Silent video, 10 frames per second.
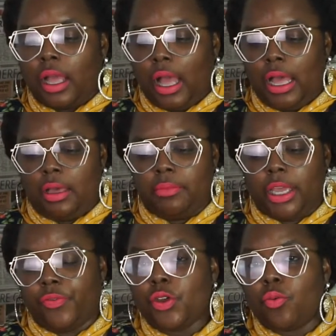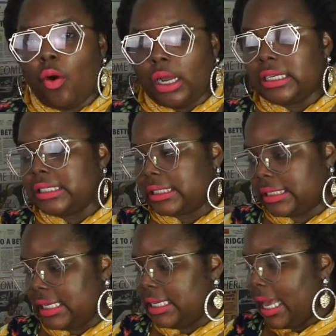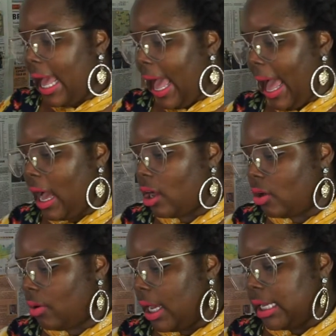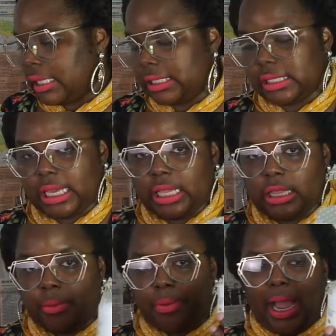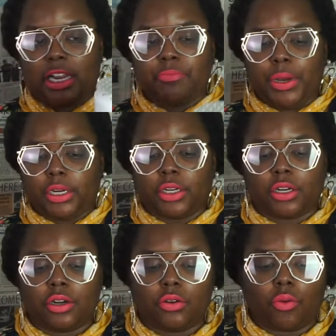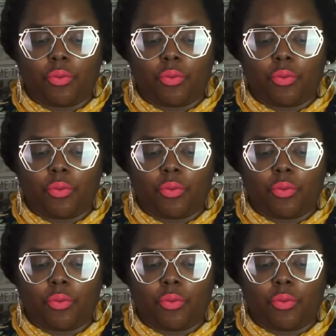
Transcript: Um, if you want to see how the skin, the body butter